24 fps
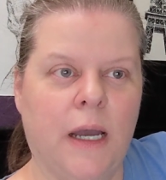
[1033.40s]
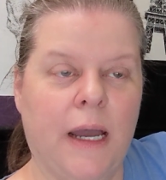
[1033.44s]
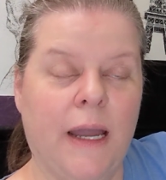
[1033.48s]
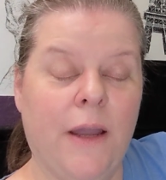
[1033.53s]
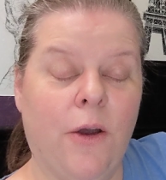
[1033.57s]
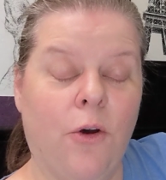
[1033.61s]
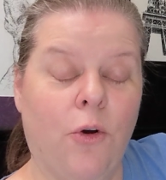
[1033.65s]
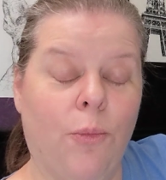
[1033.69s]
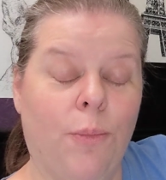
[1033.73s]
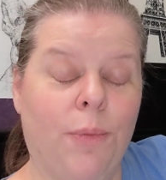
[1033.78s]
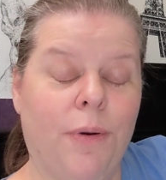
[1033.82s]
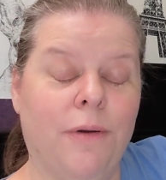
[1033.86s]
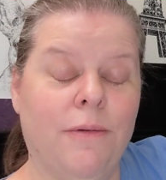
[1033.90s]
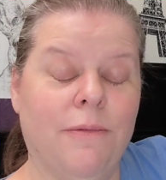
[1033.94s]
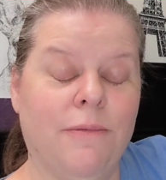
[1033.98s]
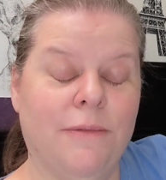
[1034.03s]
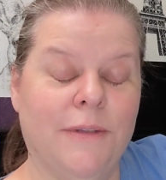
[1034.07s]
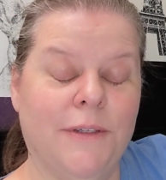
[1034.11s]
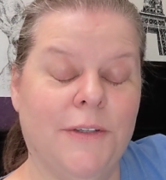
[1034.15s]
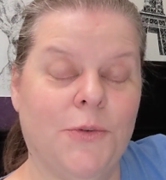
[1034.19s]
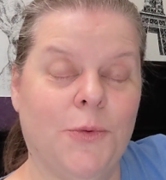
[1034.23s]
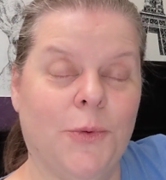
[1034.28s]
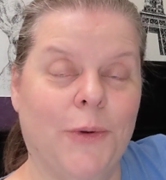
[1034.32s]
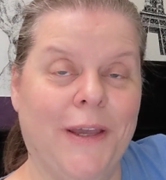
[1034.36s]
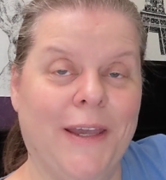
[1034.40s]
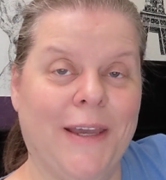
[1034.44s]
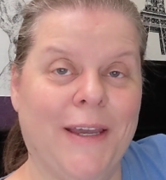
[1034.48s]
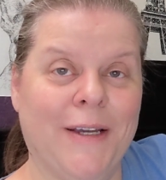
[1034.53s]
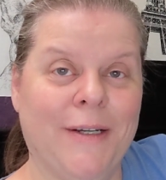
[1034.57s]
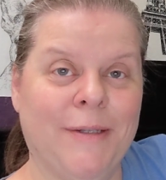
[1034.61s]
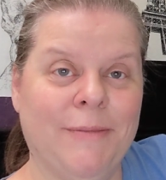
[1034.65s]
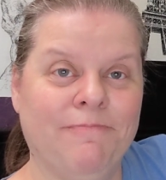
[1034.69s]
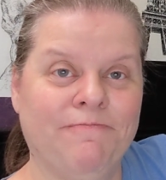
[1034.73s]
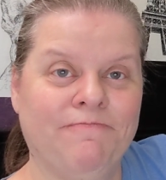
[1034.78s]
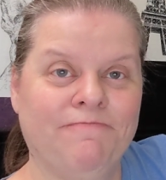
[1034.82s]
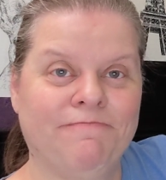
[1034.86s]
I hope, this week.
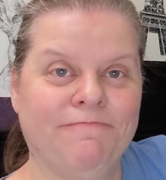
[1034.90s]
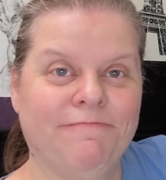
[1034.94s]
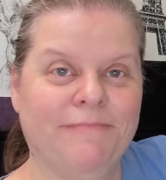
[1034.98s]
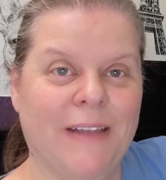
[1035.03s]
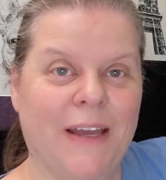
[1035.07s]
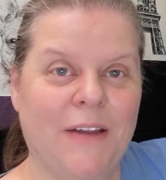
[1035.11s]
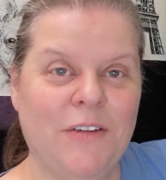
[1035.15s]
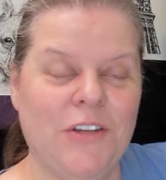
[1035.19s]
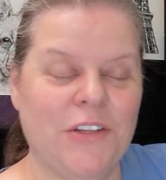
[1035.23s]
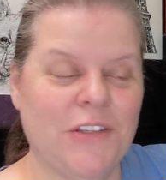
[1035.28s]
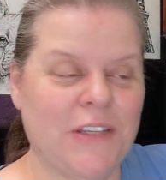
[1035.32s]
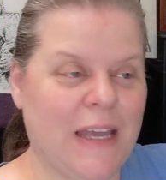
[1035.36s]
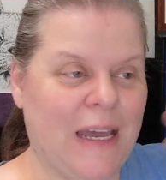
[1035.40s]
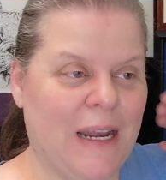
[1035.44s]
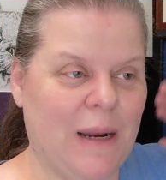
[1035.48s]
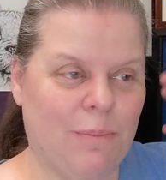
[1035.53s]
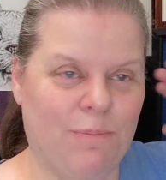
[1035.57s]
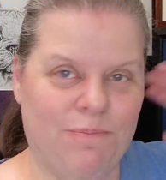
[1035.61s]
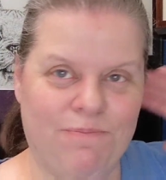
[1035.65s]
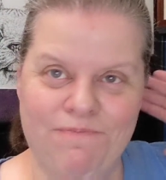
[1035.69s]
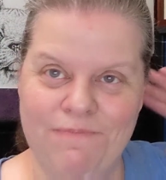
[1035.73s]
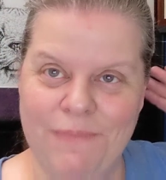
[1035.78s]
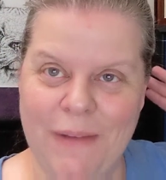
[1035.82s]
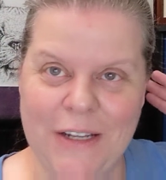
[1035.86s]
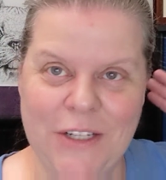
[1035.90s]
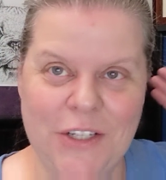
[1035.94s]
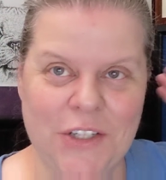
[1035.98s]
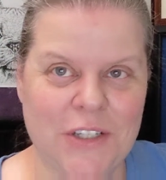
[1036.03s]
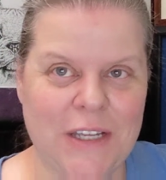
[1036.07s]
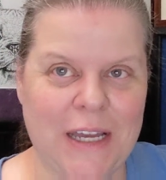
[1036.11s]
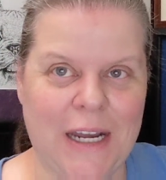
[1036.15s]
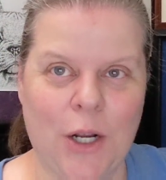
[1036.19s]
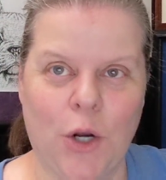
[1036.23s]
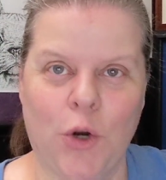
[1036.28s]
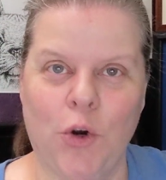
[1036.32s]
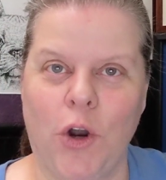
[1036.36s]
I just
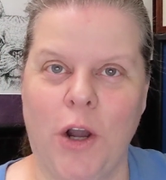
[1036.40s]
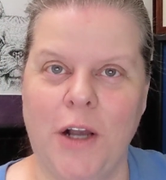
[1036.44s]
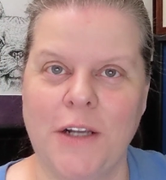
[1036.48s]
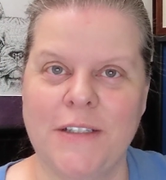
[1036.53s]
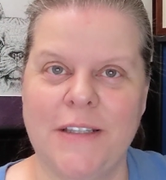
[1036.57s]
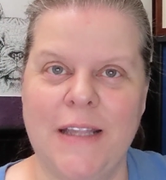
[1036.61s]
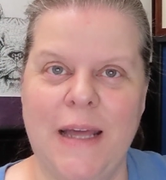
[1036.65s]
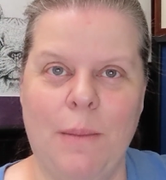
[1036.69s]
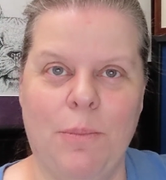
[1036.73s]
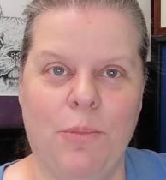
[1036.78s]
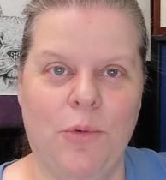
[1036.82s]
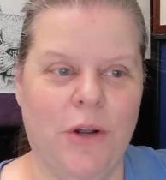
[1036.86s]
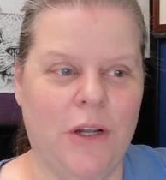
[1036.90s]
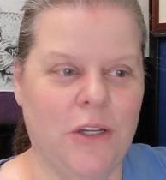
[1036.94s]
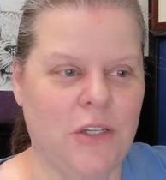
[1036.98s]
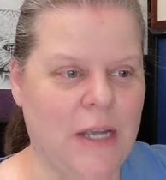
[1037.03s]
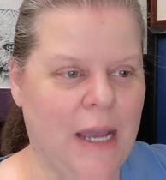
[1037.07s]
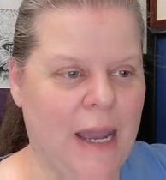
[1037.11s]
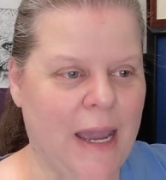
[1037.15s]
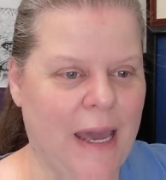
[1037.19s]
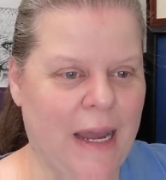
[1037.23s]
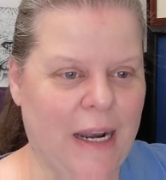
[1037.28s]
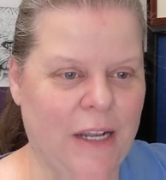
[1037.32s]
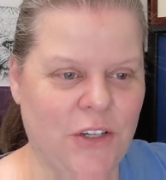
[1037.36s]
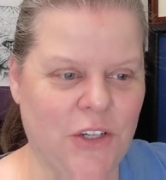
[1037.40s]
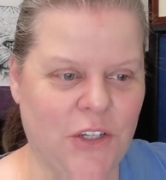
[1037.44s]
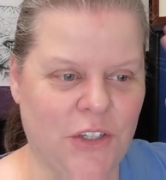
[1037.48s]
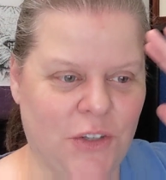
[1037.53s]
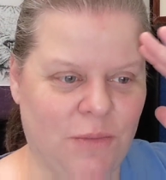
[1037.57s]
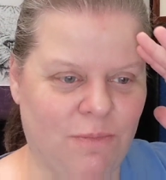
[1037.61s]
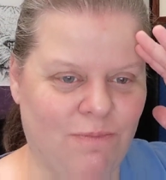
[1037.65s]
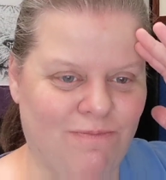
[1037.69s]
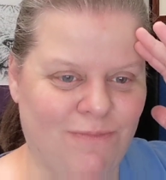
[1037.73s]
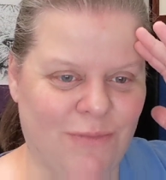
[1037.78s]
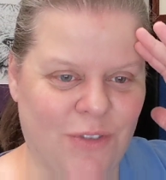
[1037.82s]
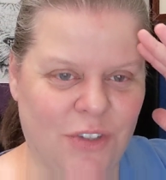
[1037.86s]
gotta cross that bridge. I gotta
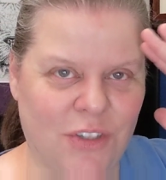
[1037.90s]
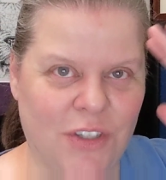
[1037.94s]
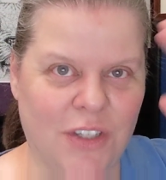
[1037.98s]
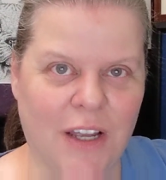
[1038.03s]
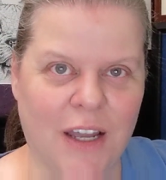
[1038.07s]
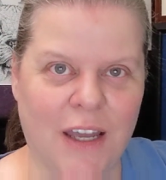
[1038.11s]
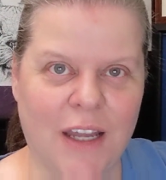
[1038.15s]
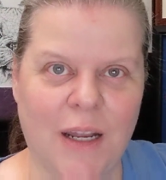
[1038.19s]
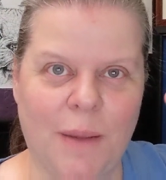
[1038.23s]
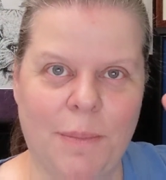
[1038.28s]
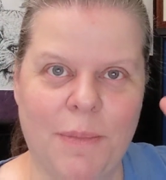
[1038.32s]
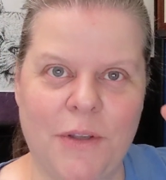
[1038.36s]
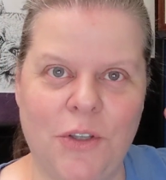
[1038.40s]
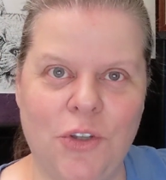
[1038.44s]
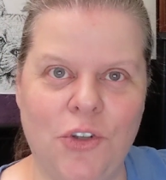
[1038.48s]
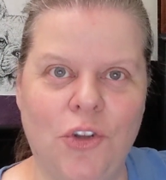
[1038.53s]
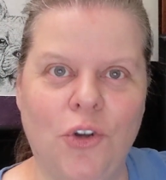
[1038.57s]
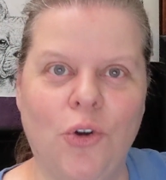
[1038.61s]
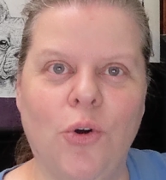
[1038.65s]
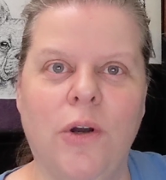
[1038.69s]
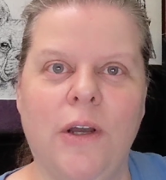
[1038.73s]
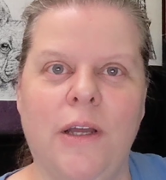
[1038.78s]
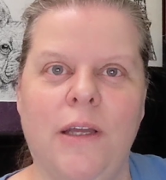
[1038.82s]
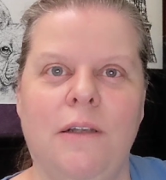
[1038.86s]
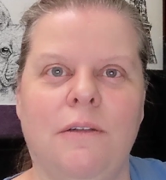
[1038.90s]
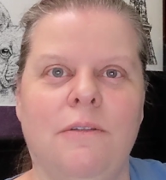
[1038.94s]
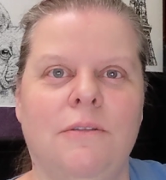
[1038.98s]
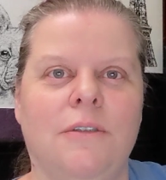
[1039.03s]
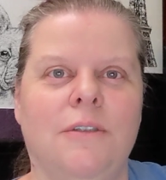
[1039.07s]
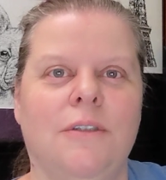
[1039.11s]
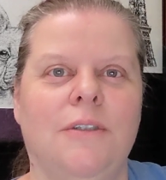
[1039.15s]
just suck it up and do it.